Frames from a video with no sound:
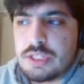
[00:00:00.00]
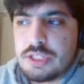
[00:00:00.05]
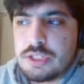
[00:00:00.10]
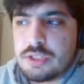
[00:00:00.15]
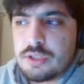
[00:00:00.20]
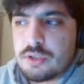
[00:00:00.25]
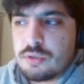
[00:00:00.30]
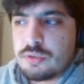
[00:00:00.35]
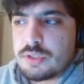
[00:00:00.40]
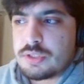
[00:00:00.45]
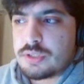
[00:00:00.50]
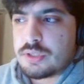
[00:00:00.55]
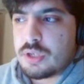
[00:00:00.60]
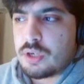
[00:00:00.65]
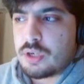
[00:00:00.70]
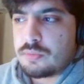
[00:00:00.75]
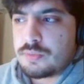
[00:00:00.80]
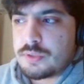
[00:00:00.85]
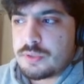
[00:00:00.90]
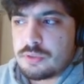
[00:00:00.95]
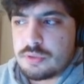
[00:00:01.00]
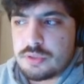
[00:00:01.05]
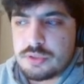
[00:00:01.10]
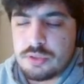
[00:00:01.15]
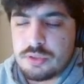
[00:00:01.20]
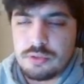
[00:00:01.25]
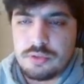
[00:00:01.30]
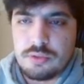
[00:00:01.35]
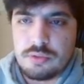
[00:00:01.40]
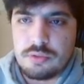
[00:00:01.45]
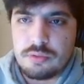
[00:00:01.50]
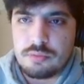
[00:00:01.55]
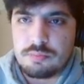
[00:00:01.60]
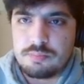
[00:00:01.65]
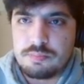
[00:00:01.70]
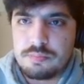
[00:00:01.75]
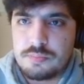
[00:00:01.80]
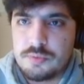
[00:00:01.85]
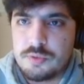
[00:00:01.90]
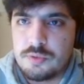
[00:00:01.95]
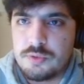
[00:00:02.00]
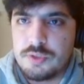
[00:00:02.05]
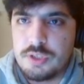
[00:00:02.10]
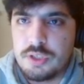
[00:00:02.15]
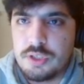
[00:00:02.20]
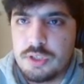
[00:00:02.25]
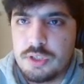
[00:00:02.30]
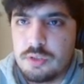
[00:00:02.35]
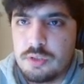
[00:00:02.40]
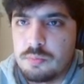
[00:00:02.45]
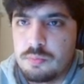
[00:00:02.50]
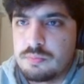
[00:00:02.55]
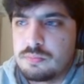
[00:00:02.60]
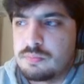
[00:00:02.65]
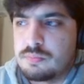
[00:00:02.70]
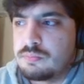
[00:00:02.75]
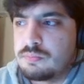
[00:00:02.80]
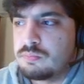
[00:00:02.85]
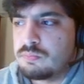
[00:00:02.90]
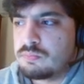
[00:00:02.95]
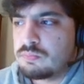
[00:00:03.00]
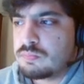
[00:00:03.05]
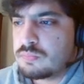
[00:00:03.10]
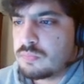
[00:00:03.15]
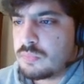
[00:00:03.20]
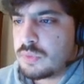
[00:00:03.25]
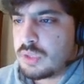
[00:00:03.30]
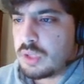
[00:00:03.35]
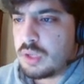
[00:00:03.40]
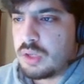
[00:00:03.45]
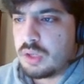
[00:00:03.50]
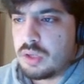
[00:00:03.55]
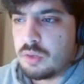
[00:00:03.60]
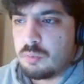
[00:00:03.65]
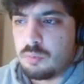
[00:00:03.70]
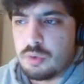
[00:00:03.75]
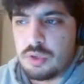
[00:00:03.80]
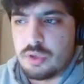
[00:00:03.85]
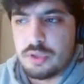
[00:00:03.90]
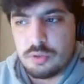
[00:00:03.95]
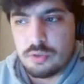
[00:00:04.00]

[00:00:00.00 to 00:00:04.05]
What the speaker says: didn't include the scarf, so it's also to see what it